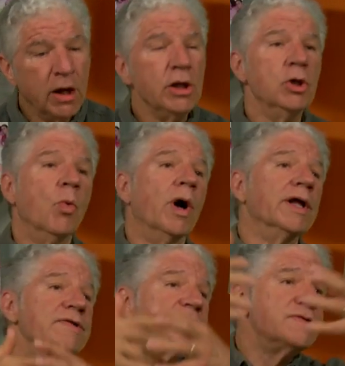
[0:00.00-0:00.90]
You want
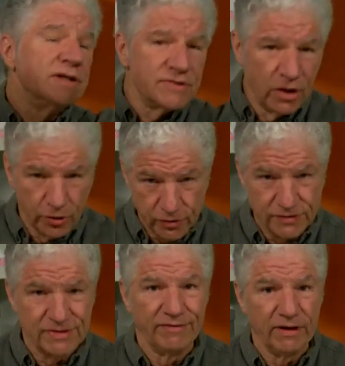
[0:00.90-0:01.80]
a
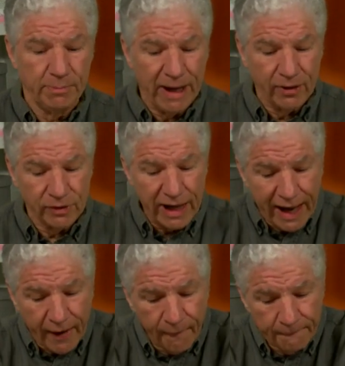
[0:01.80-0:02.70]
670 pound
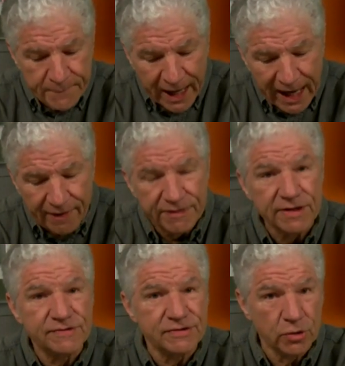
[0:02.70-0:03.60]
cow, and
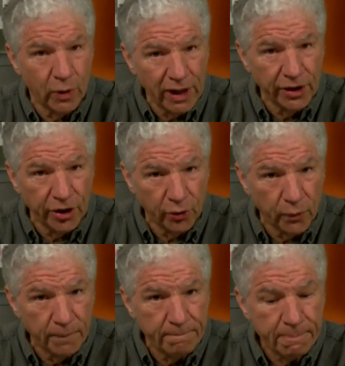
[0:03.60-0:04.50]
this
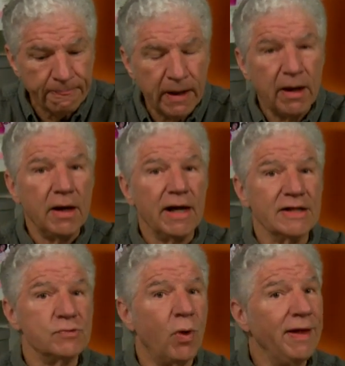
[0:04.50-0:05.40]
zearalenone.
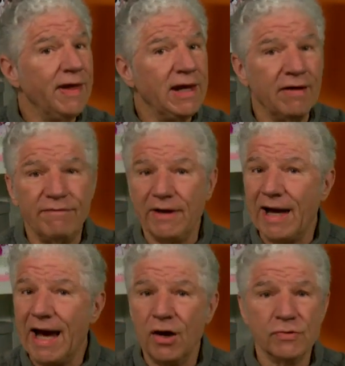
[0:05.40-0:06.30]
that's why they give the
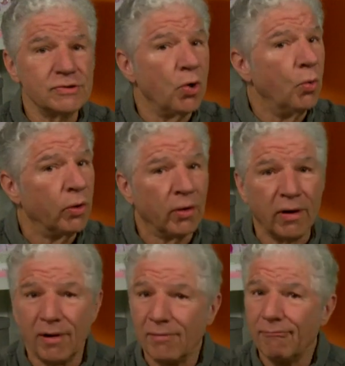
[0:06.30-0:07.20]
cows corn.
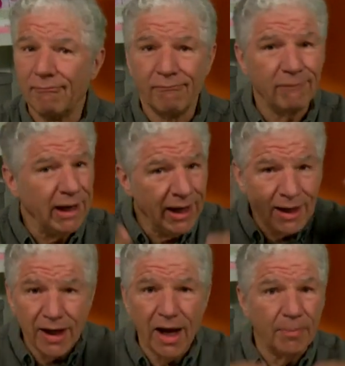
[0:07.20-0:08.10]
Eat
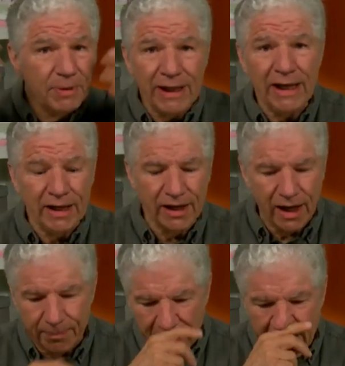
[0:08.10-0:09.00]
it up, eat it up.